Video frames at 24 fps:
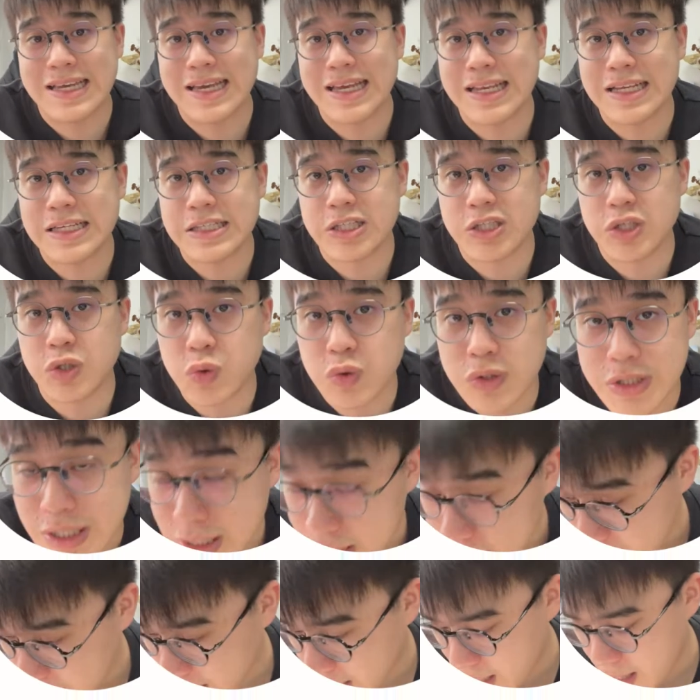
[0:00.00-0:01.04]
it is
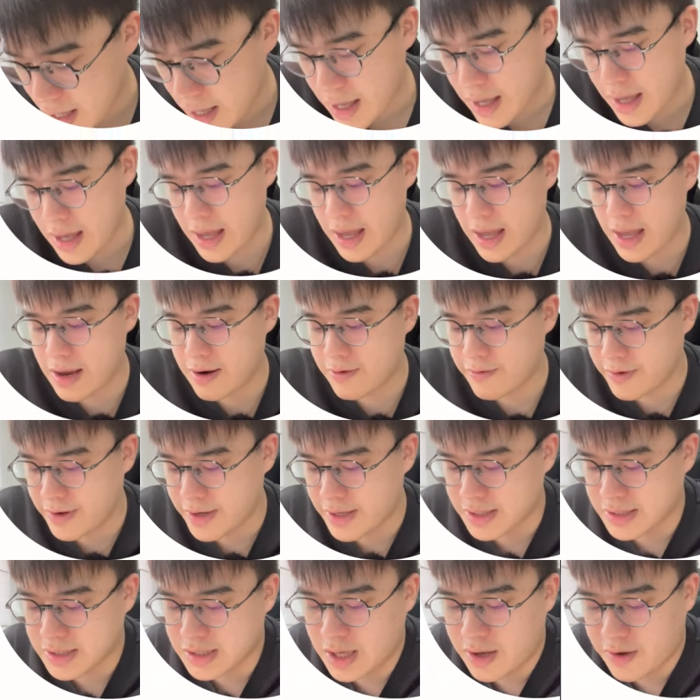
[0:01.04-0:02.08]
using
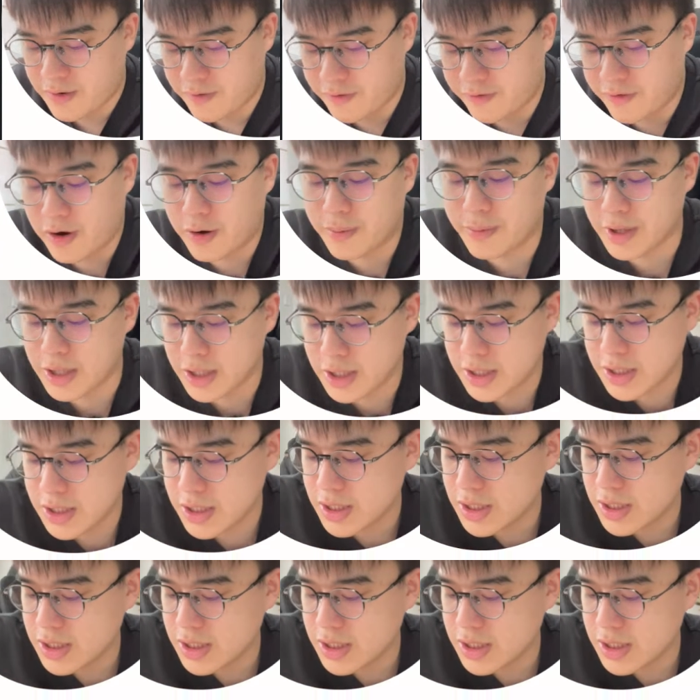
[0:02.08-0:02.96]
area's formula.